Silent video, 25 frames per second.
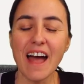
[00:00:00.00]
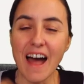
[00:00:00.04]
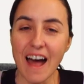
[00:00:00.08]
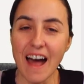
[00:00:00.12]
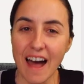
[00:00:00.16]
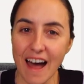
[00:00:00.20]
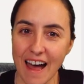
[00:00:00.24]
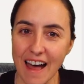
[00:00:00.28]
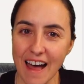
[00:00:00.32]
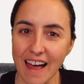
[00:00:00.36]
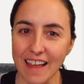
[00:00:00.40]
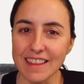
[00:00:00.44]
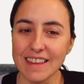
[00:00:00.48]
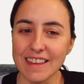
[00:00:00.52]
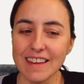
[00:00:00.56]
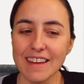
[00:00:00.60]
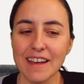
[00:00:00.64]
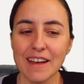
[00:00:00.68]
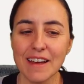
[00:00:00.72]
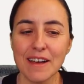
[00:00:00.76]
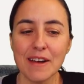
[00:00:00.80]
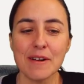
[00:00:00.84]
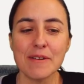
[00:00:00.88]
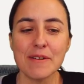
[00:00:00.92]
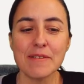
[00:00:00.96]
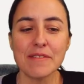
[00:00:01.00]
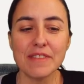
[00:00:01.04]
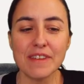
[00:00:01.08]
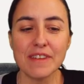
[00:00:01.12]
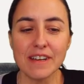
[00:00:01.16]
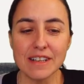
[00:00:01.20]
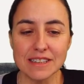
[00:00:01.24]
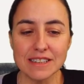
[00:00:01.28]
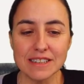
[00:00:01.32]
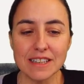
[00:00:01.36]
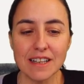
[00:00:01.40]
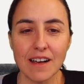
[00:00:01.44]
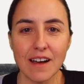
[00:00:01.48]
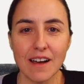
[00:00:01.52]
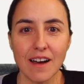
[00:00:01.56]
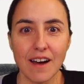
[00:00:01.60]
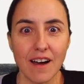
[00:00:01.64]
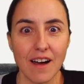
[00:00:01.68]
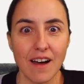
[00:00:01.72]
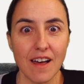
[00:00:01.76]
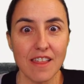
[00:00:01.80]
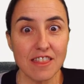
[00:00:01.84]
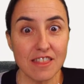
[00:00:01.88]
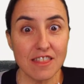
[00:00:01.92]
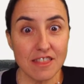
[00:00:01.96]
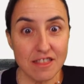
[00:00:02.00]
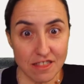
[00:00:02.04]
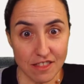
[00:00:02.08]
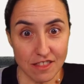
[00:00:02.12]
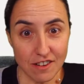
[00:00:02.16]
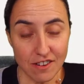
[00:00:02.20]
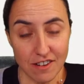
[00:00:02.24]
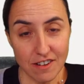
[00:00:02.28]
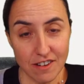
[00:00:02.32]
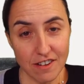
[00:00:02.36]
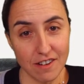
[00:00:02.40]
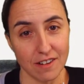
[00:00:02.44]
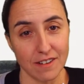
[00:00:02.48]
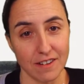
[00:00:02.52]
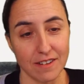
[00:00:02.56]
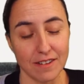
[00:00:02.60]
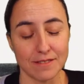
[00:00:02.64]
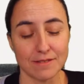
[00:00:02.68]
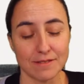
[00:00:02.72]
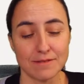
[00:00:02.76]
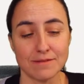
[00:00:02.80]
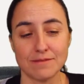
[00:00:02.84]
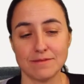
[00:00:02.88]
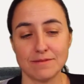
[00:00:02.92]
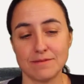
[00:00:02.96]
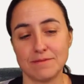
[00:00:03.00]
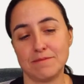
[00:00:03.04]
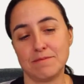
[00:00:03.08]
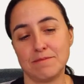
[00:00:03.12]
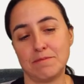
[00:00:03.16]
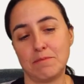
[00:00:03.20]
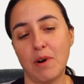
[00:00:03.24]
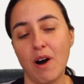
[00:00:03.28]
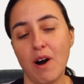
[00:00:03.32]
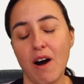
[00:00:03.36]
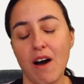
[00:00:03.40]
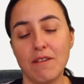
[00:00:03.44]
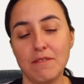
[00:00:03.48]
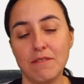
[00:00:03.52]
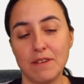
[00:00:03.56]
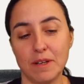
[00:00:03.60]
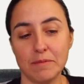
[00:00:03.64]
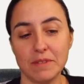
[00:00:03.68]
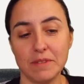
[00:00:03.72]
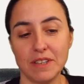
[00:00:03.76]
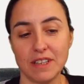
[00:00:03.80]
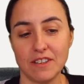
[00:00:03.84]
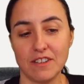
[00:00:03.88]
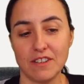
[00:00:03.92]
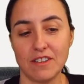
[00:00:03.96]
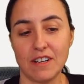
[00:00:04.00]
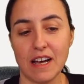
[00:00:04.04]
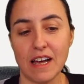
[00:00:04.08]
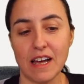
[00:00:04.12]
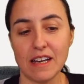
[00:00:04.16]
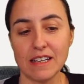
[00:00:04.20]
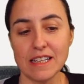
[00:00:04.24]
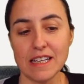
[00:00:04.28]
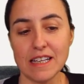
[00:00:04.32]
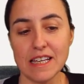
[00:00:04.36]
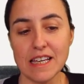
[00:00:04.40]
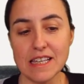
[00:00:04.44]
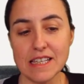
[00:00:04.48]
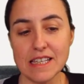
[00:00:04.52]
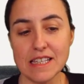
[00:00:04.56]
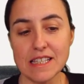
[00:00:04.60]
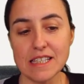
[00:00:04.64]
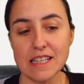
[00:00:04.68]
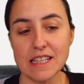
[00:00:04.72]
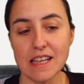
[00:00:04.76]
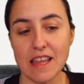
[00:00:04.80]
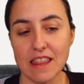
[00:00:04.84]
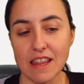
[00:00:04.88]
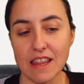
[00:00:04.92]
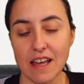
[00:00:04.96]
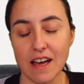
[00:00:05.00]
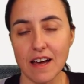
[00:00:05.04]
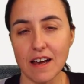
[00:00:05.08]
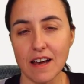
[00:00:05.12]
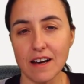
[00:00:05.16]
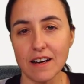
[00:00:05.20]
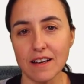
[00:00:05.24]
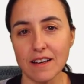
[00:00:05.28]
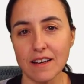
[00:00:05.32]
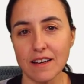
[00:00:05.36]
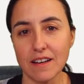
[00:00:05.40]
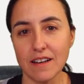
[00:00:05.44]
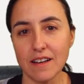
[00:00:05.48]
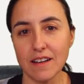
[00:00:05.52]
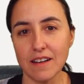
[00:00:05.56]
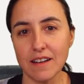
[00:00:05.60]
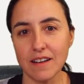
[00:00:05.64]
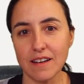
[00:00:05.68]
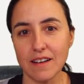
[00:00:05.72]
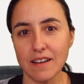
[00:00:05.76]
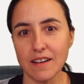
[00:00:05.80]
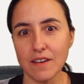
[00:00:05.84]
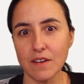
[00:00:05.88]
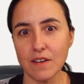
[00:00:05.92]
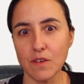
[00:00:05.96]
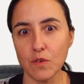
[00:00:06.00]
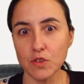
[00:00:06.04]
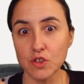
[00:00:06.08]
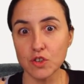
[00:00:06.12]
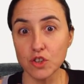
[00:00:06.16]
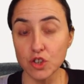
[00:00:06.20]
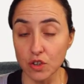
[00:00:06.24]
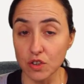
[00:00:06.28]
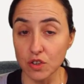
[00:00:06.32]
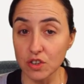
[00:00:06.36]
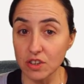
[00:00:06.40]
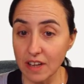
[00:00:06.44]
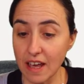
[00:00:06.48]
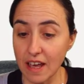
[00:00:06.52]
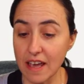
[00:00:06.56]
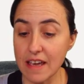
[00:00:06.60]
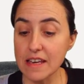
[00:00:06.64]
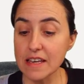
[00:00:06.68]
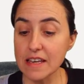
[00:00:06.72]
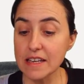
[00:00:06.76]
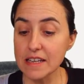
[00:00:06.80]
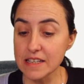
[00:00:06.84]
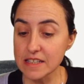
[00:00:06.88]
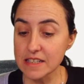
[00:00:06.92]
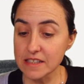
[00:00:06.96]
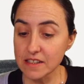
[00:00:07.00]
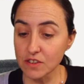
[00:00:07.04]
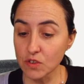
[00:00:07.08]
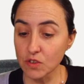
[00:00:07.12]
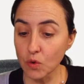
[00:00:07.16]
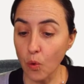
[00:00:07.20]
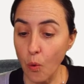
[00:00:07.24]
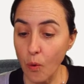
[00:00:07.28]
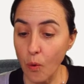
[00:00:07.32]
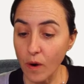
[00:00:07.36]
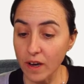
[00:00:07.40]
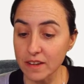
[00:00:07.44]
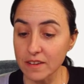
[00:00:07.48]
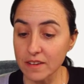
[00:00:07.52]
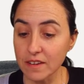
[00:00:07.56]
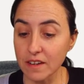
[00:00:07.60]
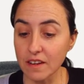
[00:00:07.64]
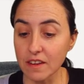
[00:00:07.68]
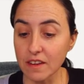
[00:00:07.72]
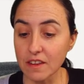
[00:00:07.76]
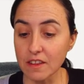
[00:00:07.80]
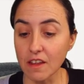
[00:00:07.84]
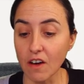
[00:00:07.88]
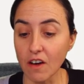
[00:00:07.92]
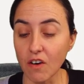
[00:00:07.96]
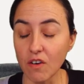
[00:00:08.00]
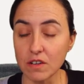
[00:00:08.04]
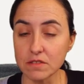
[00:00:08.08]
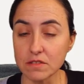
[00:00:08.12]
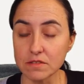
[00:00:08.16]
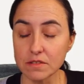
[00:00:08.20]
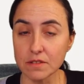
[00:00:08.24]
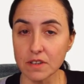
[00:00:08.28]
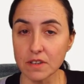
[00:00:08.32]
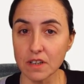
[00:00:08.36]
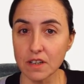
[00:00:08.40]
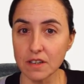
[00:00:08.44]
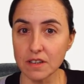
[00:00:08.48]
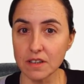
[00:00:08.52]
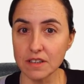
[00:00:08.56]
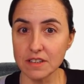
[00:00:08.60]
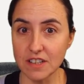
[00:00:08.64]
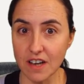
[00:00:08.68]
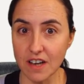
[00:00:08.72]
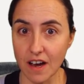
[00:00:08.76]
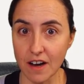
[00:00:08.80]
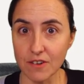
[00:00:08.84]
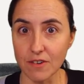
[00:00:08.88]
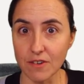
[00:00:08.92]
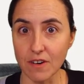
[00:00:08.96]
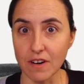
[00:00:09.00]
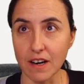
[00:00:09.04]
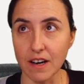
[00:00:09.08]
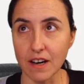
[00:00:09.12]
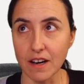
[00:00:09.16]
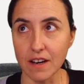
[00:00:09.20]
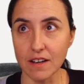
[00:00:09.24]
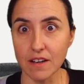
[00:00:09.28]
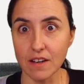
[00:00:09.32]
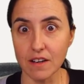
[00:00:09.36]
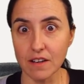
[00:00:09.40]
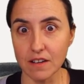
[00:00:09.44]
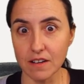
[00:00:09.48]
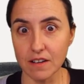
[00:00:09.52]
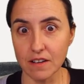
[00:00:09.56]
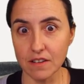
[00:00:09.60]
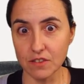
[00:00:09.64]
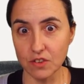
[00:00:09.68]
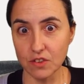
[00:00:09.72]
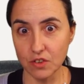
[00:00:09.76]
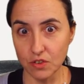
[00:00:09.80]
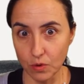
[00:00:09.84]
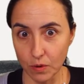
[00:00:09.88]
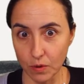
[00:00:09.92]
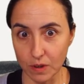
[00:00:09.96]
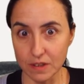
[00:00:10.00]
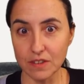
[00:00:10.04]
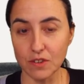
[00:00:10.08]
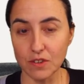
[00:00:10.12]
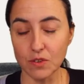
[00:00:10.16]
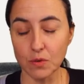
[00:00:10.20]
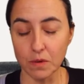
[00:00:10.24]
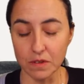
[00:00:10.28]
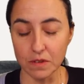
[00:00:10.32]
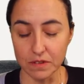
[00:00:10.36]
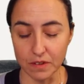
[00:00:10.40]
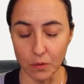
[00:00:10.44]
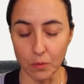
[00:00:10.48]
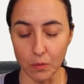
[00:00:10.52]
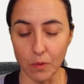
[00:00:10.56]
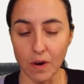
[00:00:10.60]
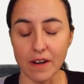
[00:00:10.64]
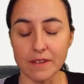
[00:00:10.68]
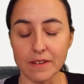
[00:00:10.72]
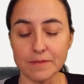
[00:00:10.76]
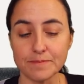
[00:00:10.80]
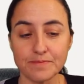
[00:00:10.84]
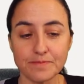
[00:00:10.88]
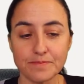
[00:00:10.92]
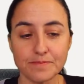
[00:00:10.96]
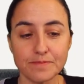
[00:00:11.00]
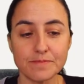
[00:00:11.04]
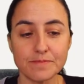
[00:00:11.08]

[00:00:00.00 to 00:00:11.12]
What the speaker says: And there's a third problem here, and is that today is the 20th of January 2021.